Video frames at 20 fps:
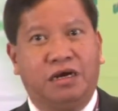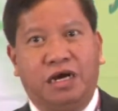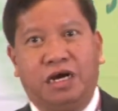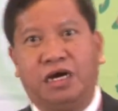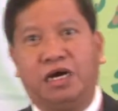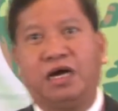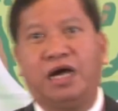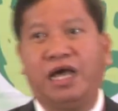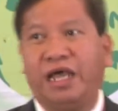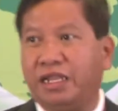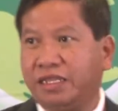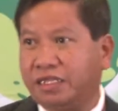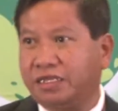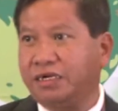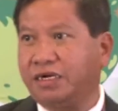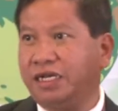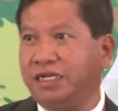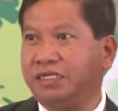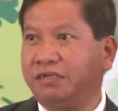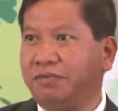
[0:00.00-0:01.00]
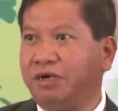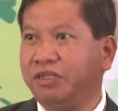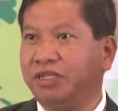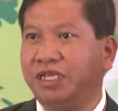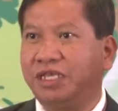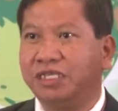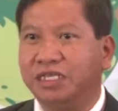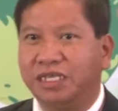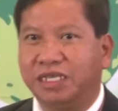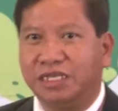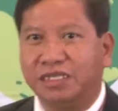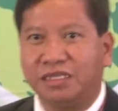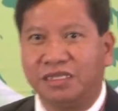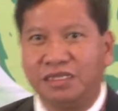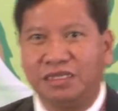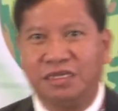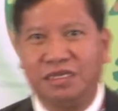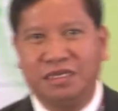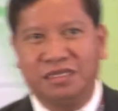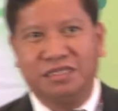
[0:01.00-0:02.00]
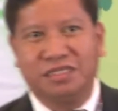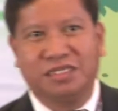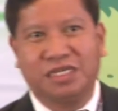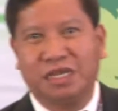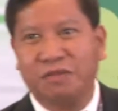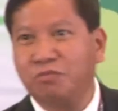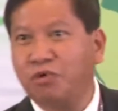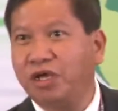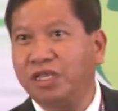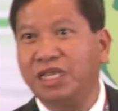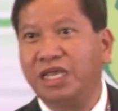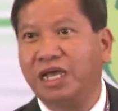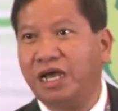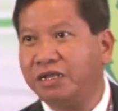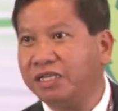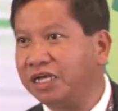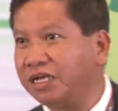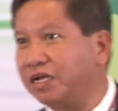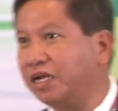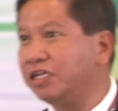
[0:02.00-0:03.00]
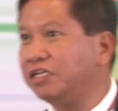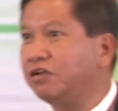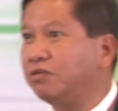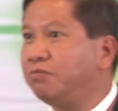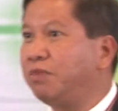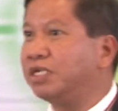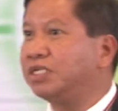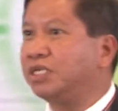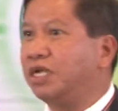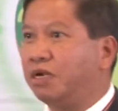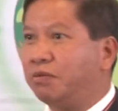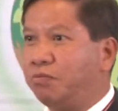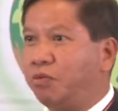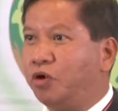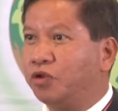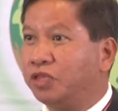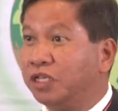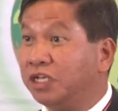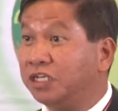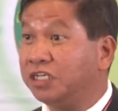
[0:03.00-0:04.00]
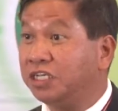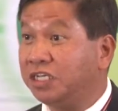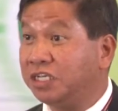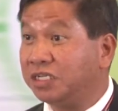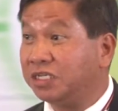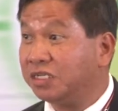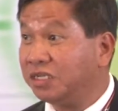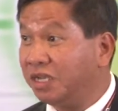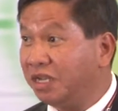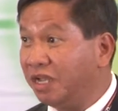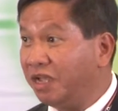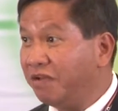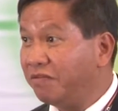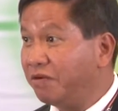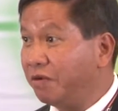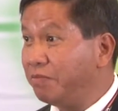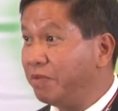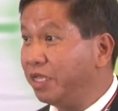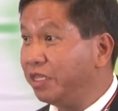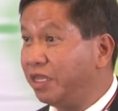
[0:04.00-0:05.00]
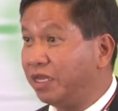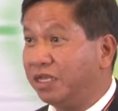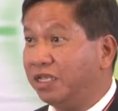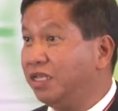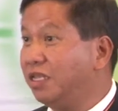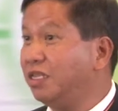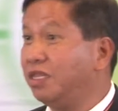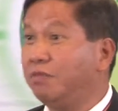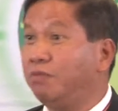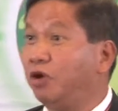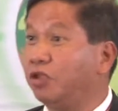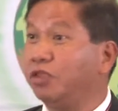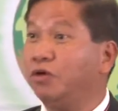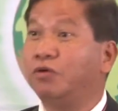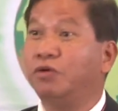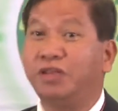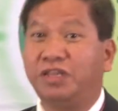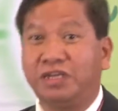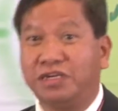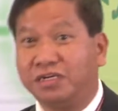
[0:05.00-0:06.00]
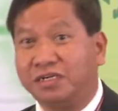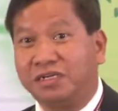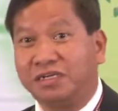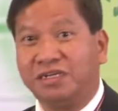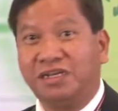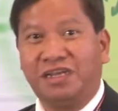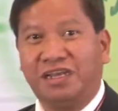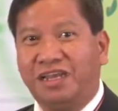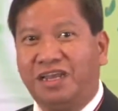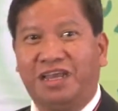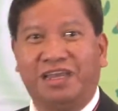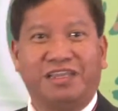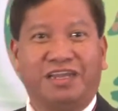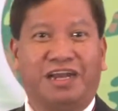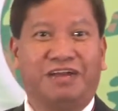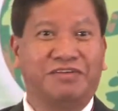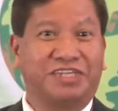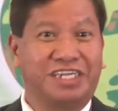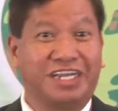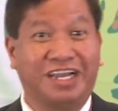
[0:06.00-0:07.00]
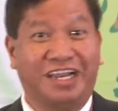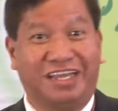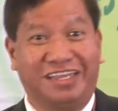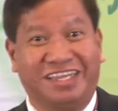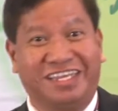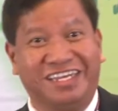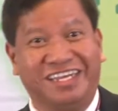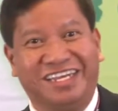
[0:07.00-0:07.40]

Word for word: health craze about eating it. Same way they had a craze on mascarpone cheese from Italy. They bought the whole years and was house glut.